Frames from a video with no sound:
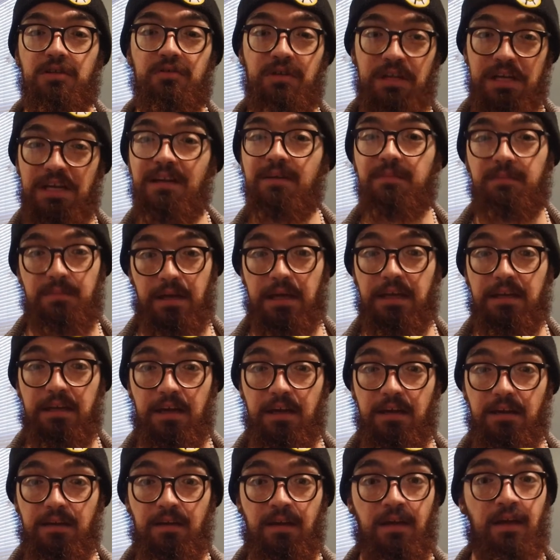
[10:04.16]
unique
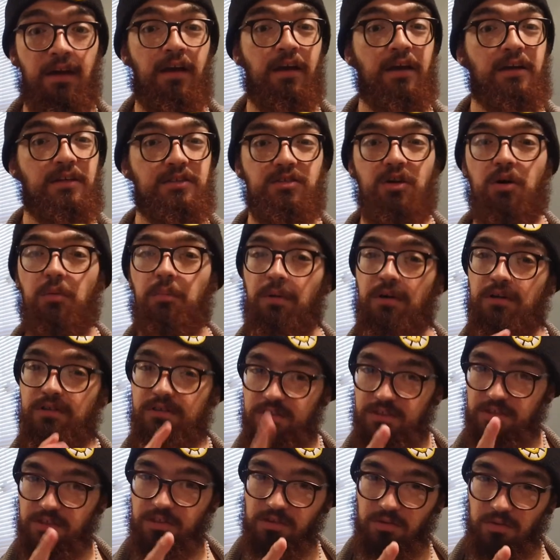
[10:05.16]
meaning. So
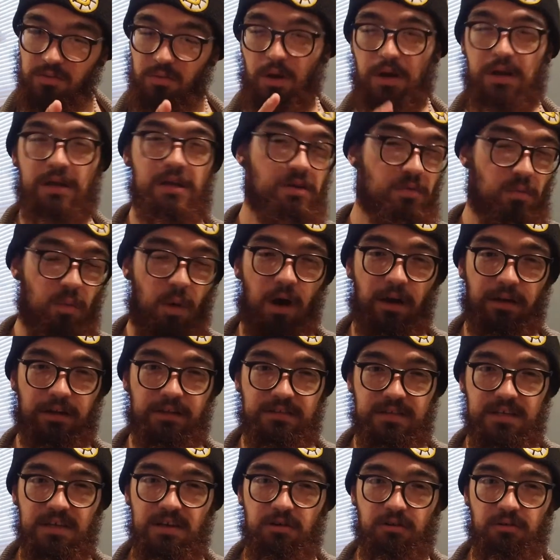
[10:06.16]
pursue what you want
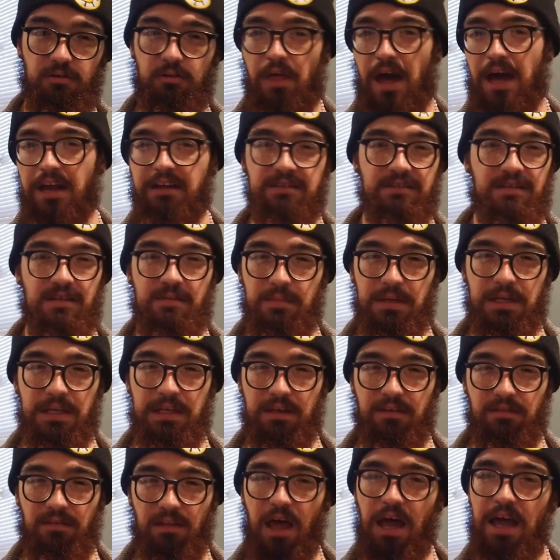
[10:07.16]
to do. That is the
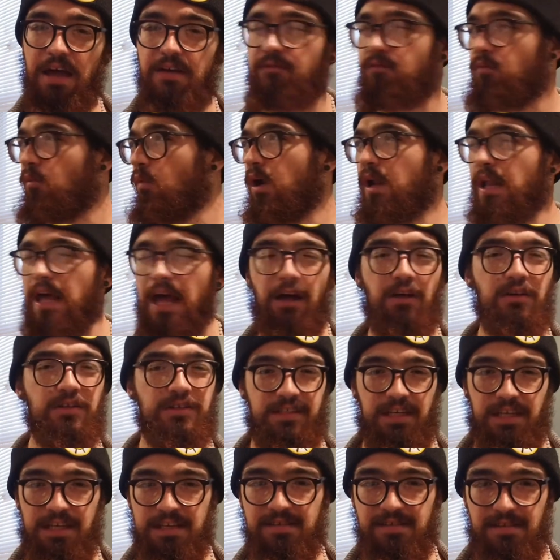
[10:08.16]
meaning of life. What
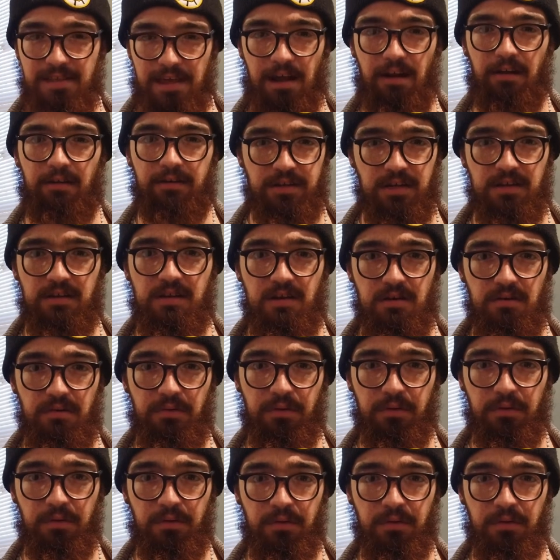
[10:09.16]
else is there to do?